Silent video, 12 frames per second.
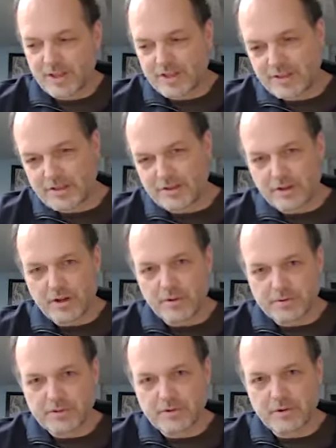then you go
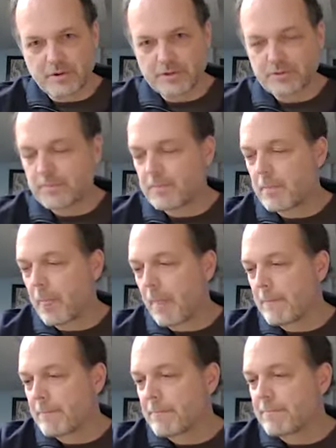into the chorus.
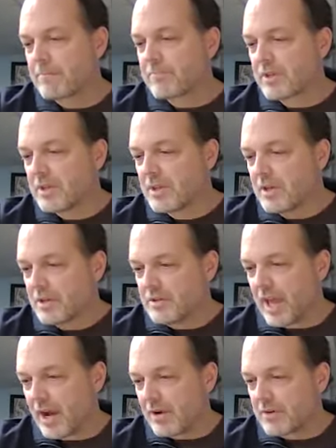
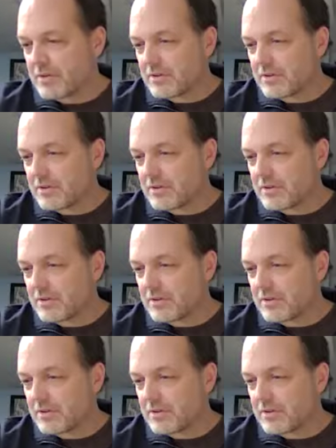Now,